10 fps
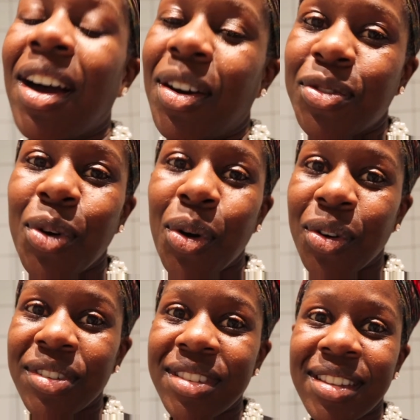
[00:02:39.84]
Of
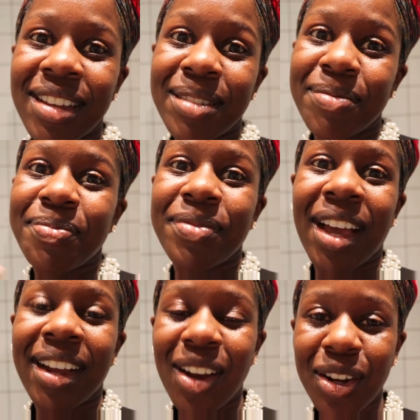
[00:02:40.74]
course,
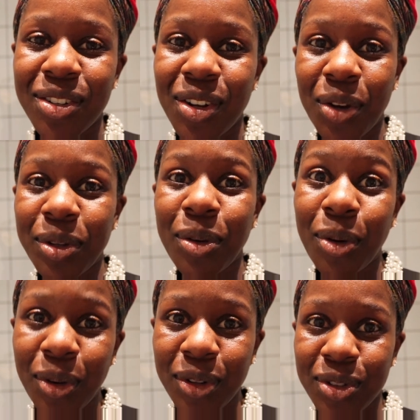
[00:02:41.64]
I can't owe it
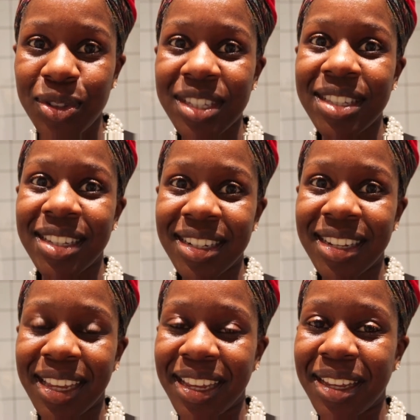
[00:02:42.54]
all to the
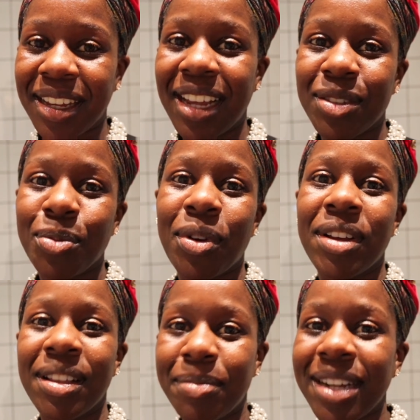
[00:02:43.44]
skincare, as
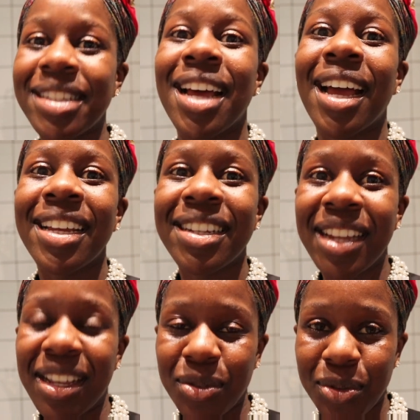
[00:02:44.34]
what my diet
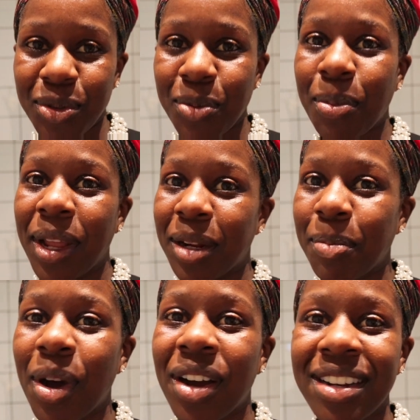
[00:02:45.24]
has also played a
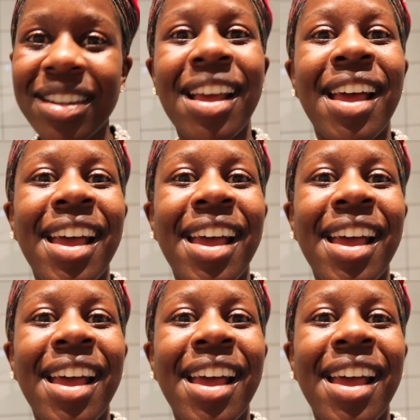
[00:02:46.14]
part,